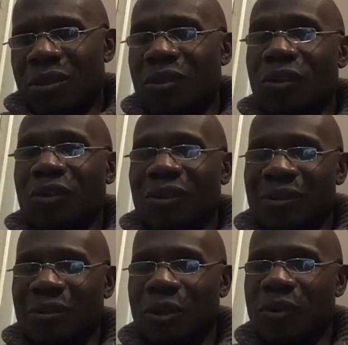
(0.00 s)
So
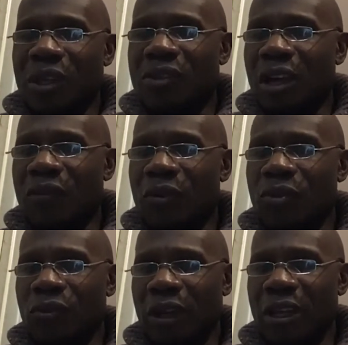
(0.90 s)
there was a
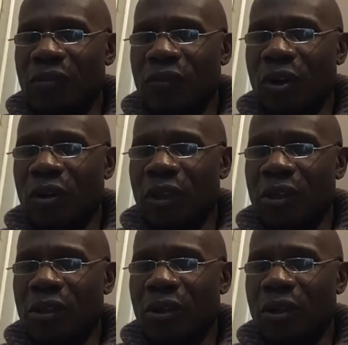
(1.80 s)
devil's rain
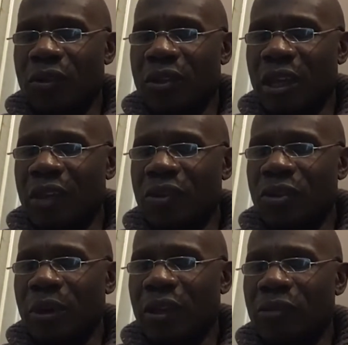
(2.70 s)
falling on the day that
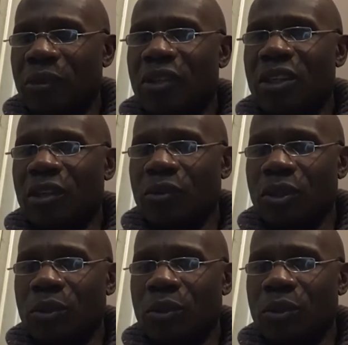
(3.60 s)
you asked me to kill